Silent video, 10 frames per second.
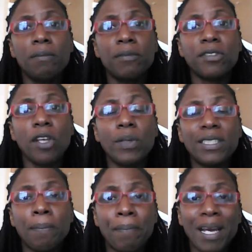So
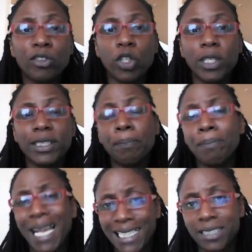it's about trying to
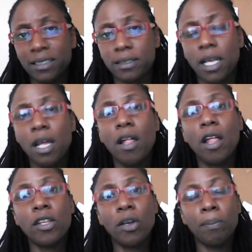balance
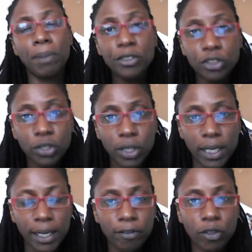your blood sugar
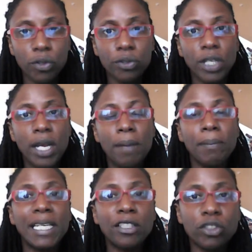levels,
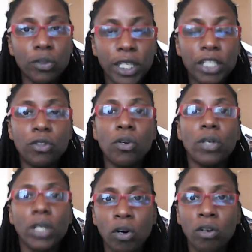making sure that you're
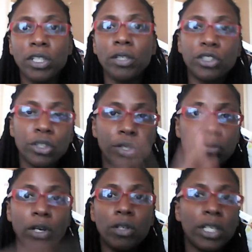not on a sugar
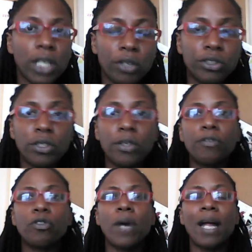roller coaster
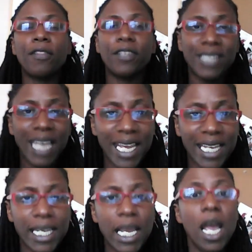throughout the
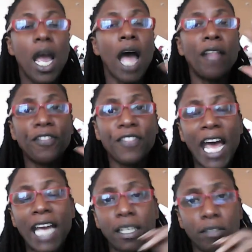day, and
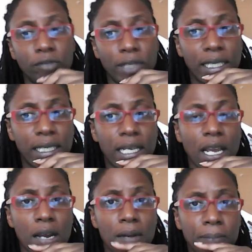that can really
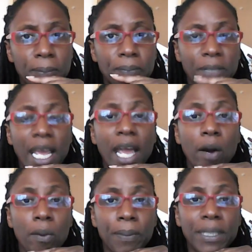
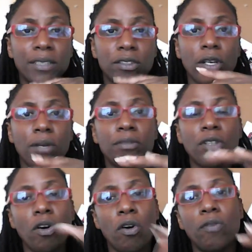help in terms
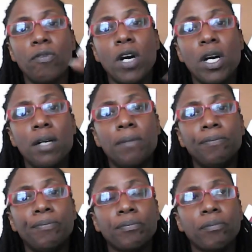of
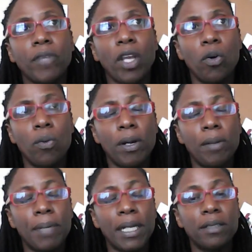hormone
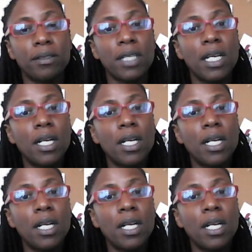balance.